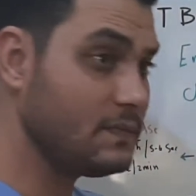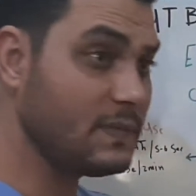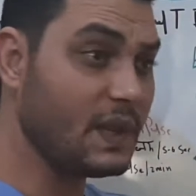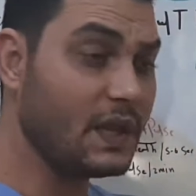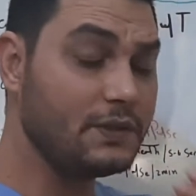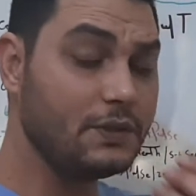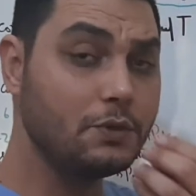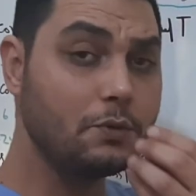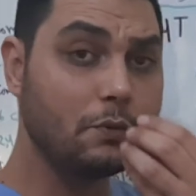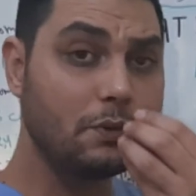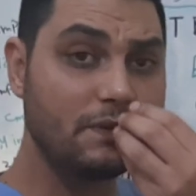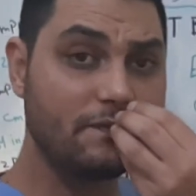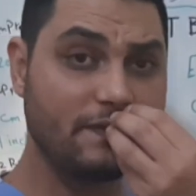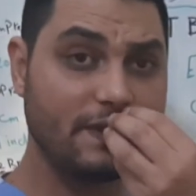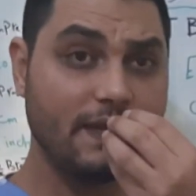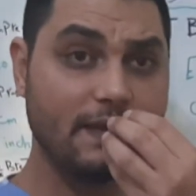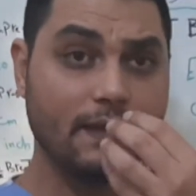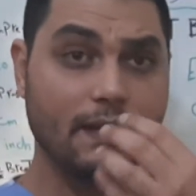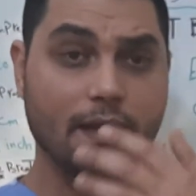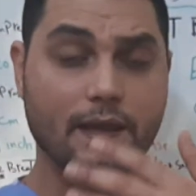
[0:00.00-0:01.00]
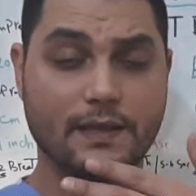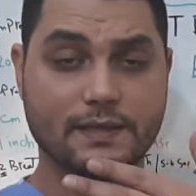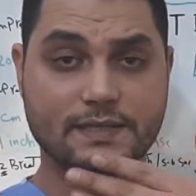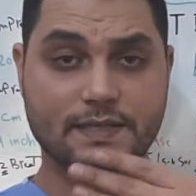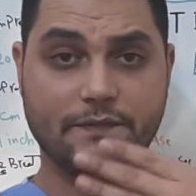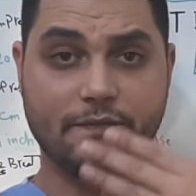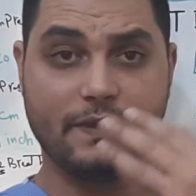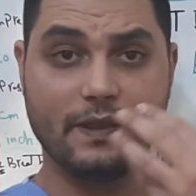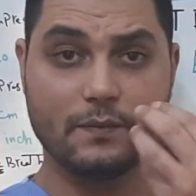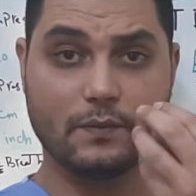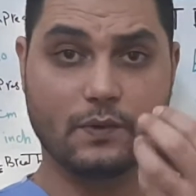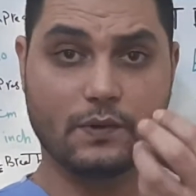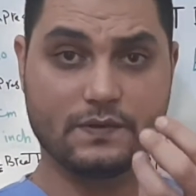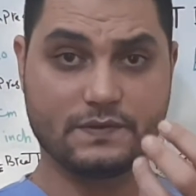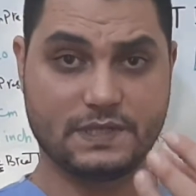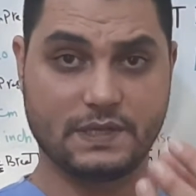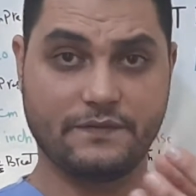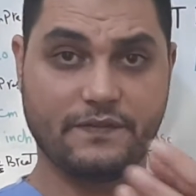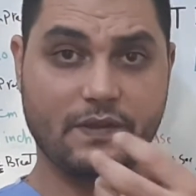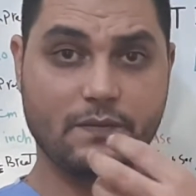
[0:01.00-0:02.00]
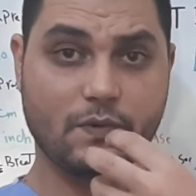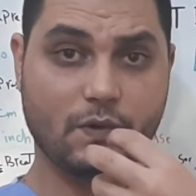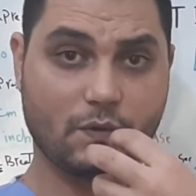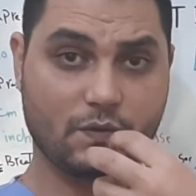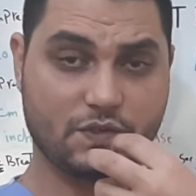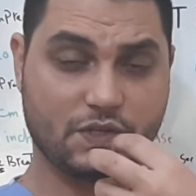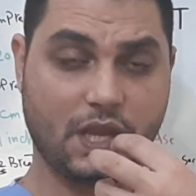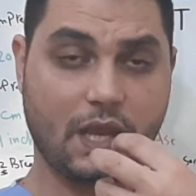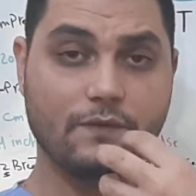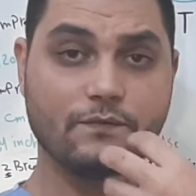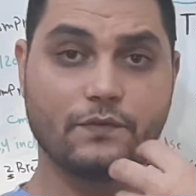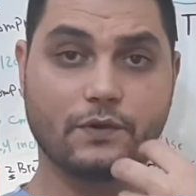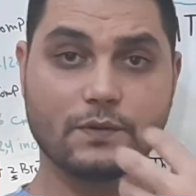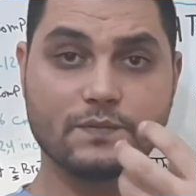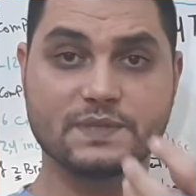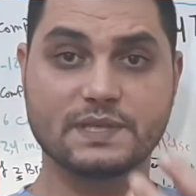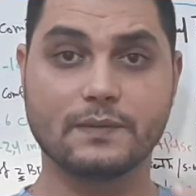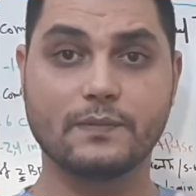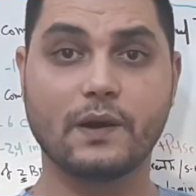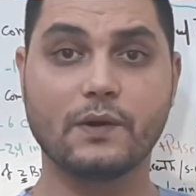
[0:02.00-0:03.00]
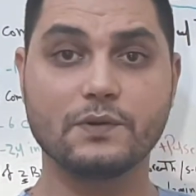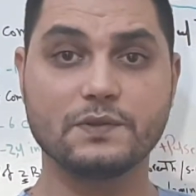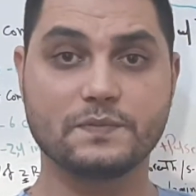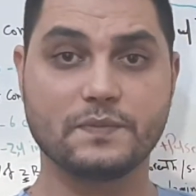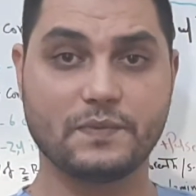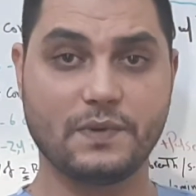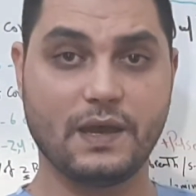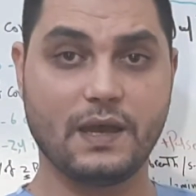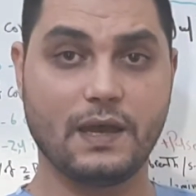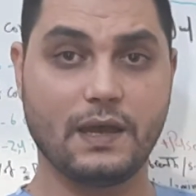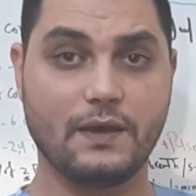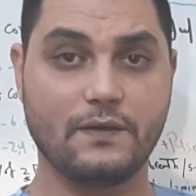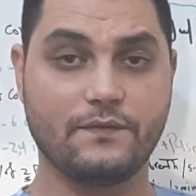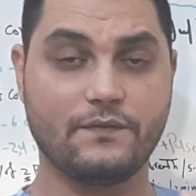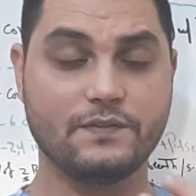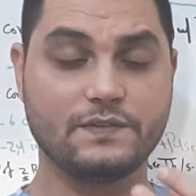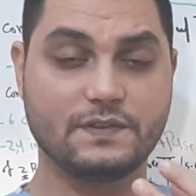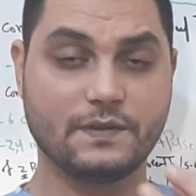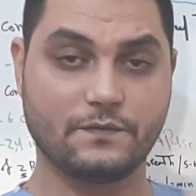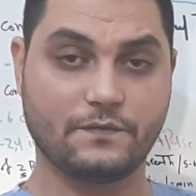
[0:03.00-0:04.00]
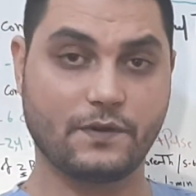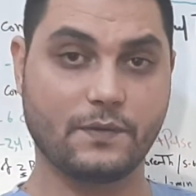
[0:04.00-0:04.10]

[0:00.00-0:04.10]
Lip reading: You will feel the vapor which come from the mouth of